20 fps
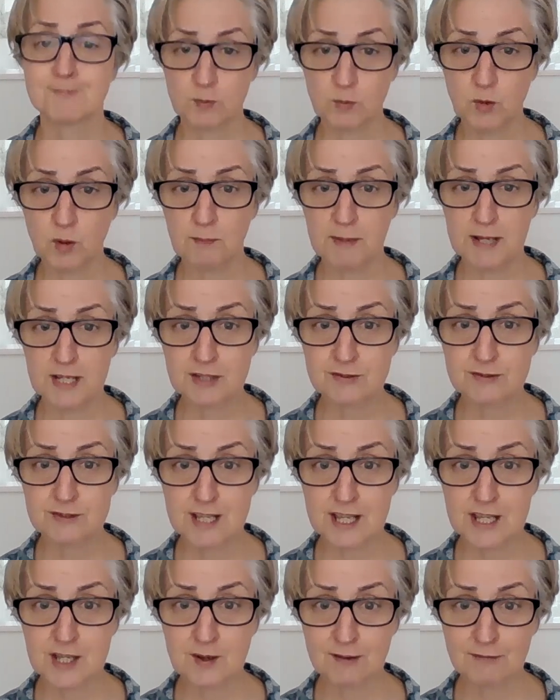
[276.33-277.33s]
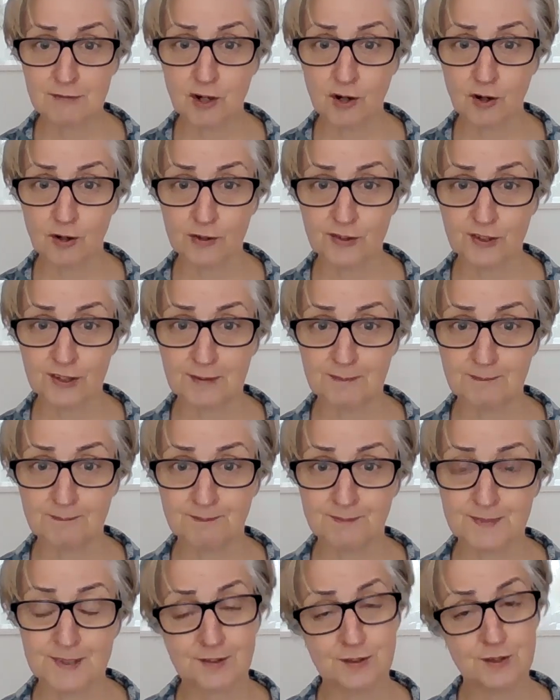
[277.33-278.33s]
What makes you say you haven't got it?
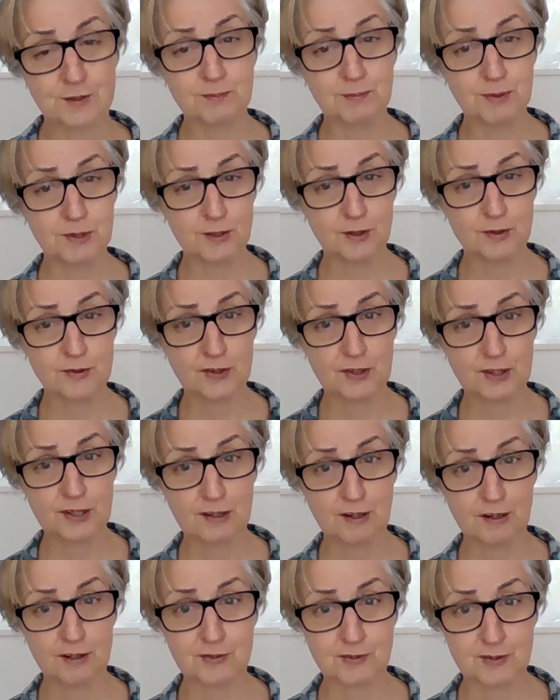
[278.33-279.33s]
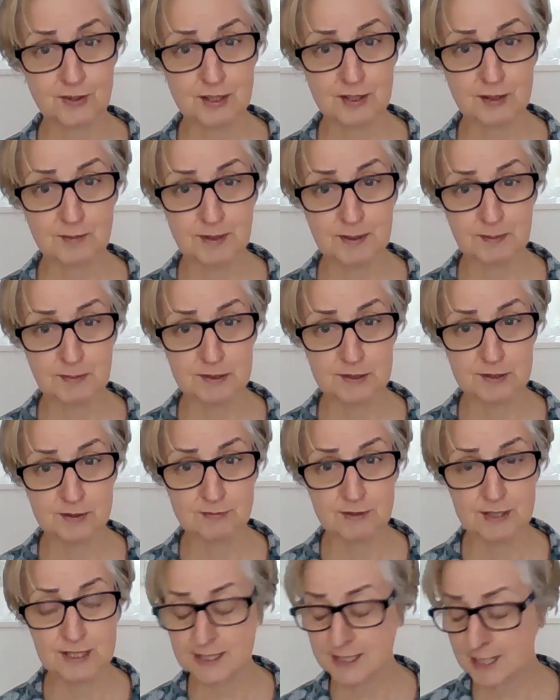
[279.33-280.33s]
So you put those on cards for young people
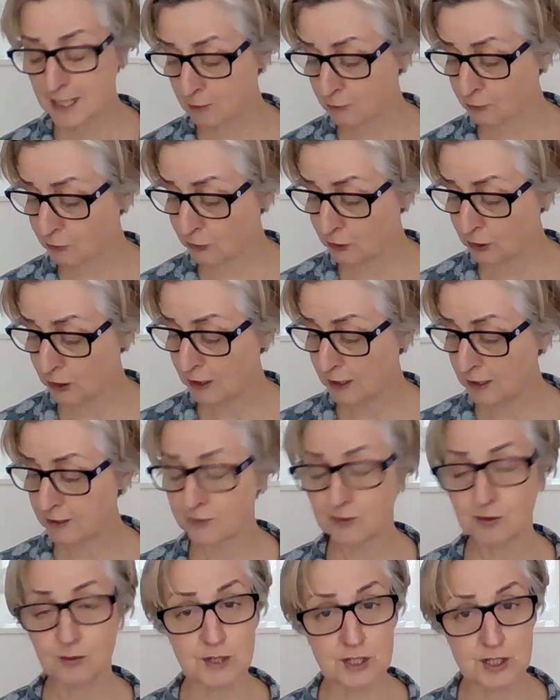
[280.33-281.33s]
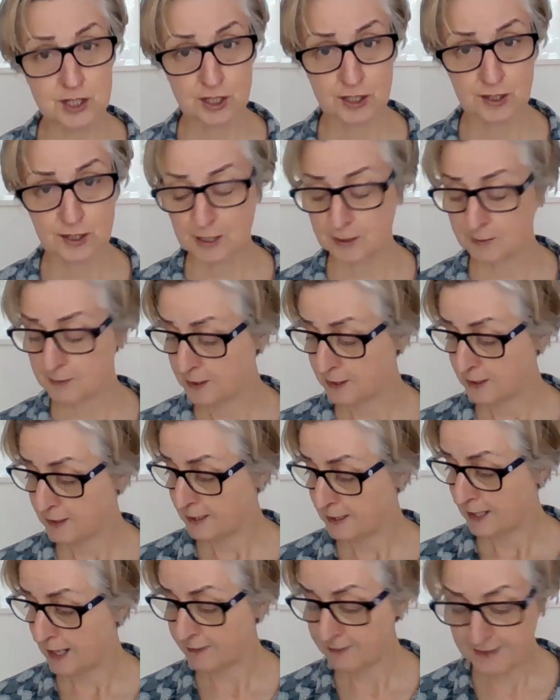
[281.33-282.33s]
to read out to each other.
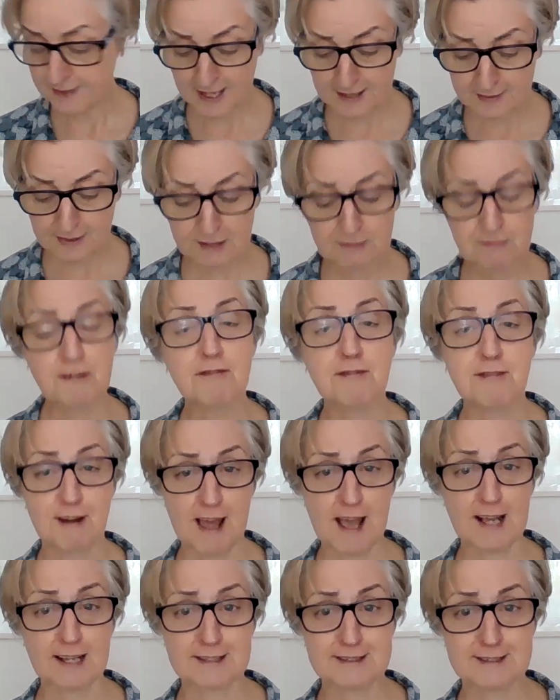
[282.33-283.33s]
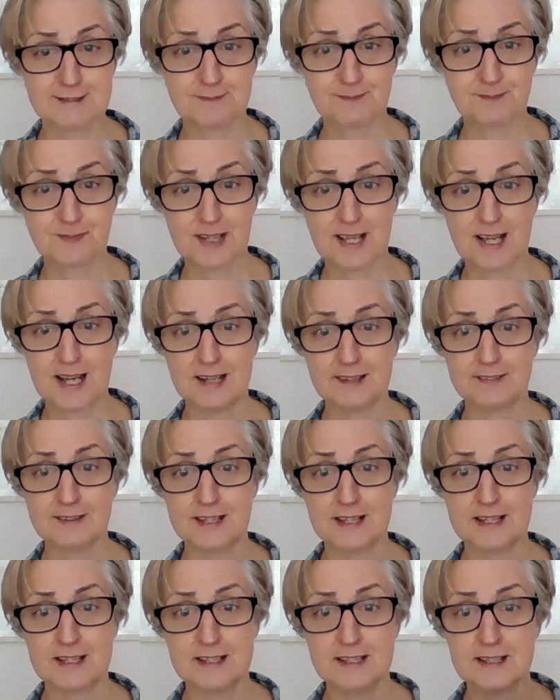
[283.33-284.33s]
And then they reflect and
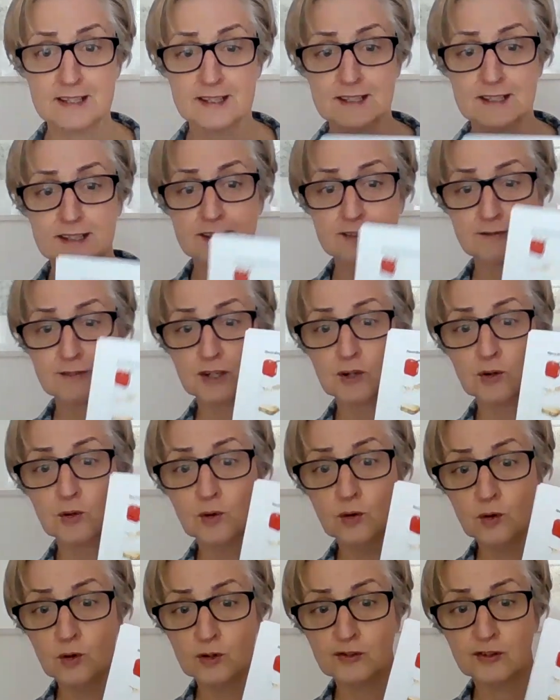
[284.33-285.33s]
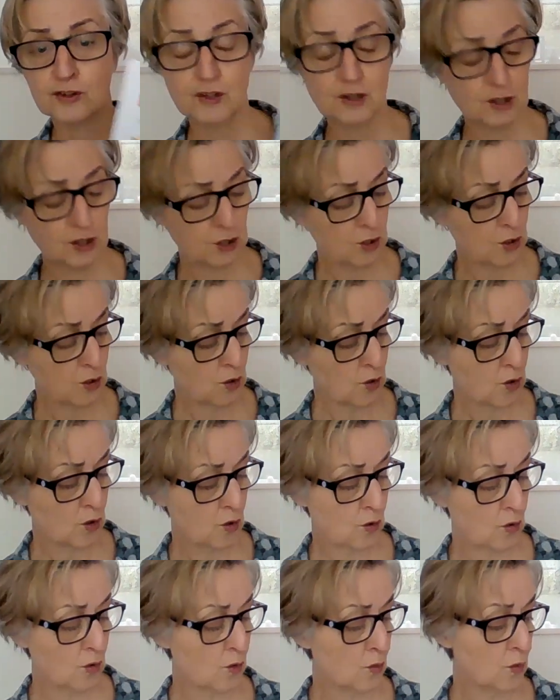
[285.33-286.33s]
they can record
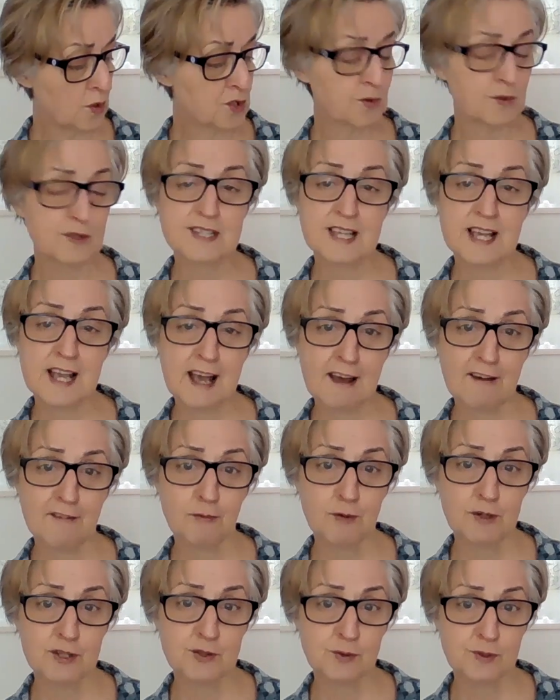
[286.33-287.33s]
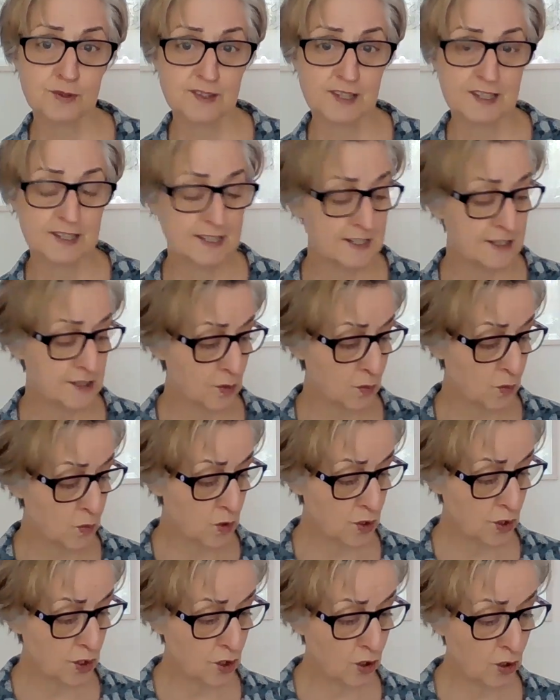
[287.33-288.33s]
which ones they have, which ones they need to
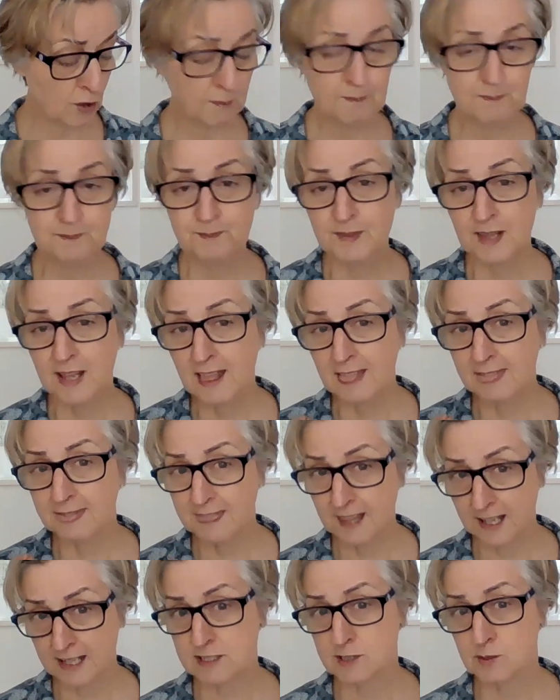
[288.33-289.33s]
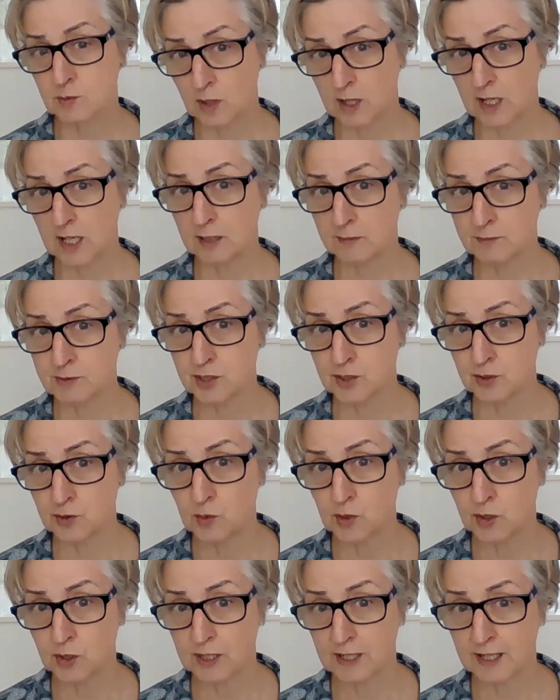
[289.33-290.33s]
work on. That's what helps you
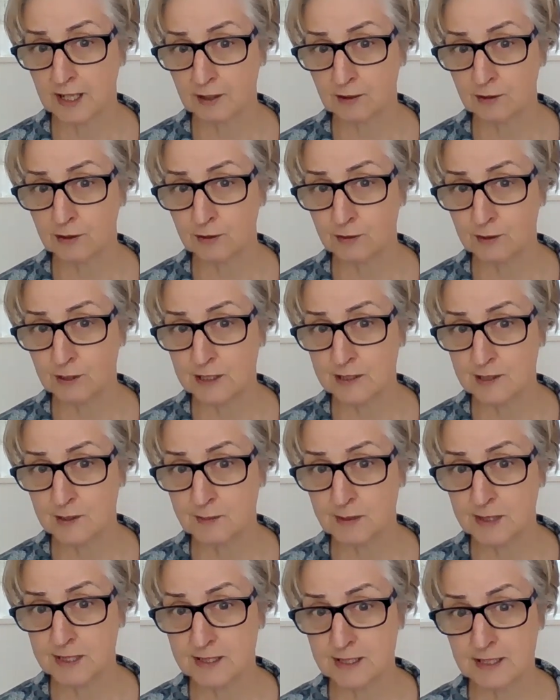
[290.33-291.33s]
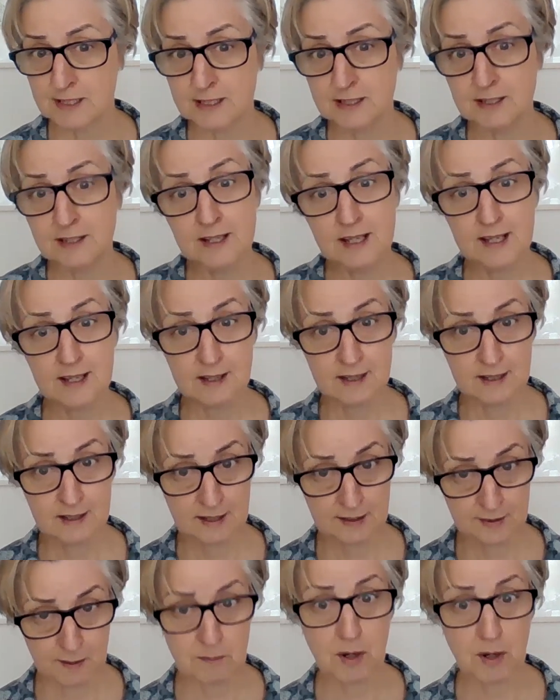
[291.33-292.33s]
work out who needs to be seen
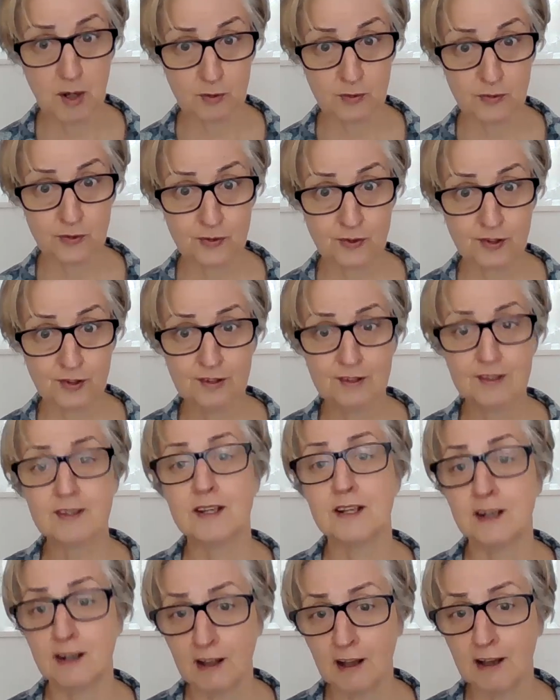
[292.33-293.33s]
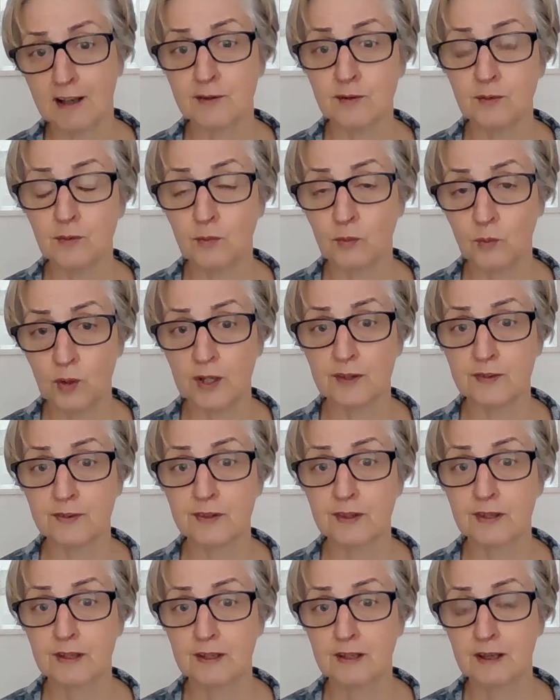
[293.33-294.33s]
the most in line
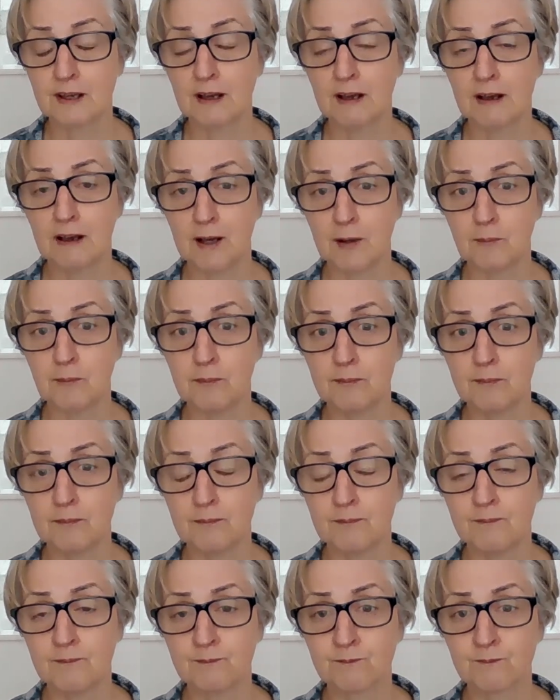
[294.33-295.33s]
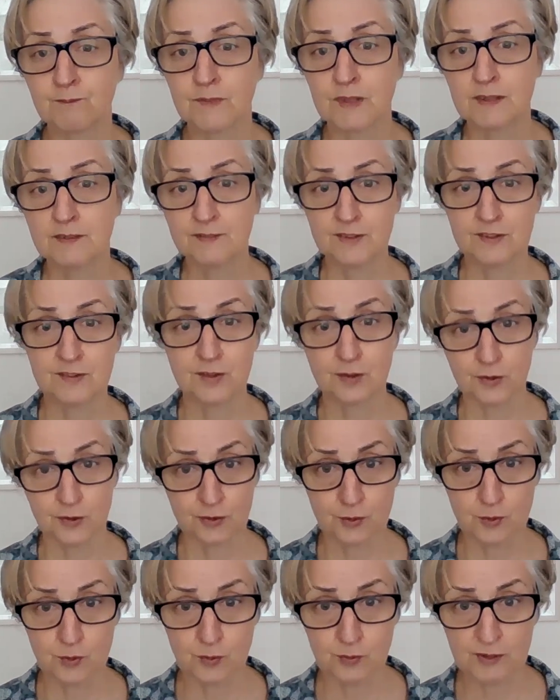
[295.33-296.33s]
with the sort of
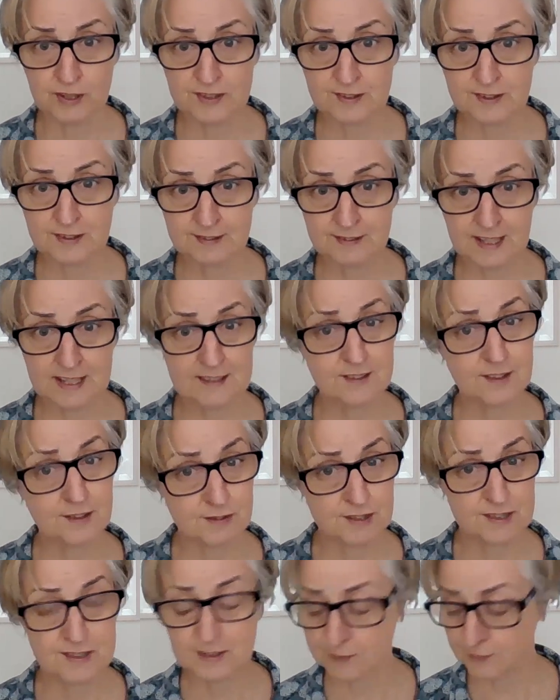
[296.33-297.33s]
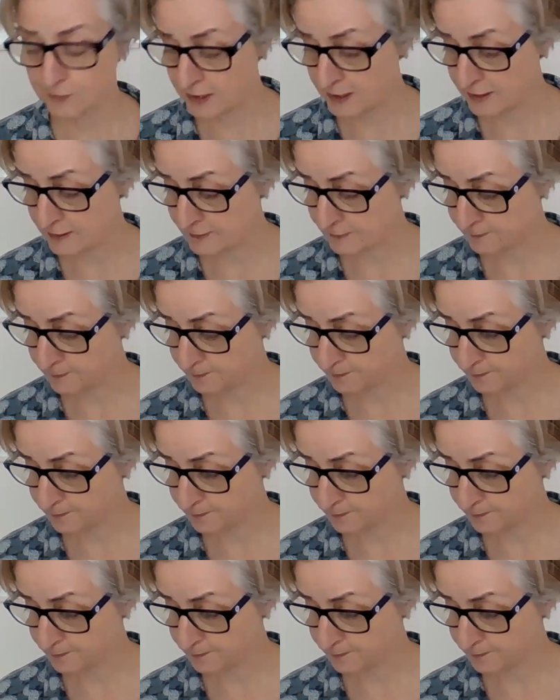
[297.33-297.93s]
school risk data at risk of need.